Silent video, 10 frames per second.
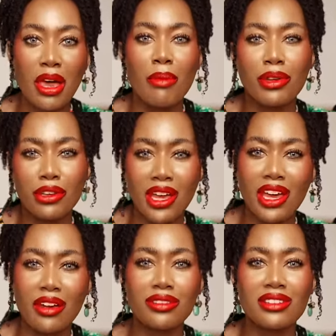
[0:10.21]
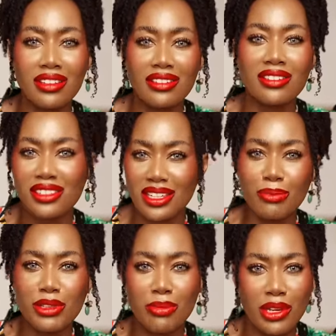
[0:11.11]
but your hair doesn't
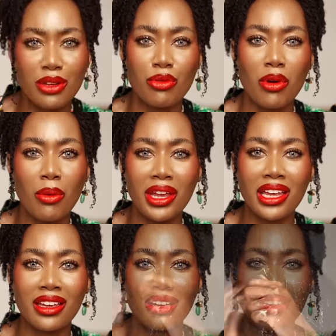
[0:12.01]
seem to be growing.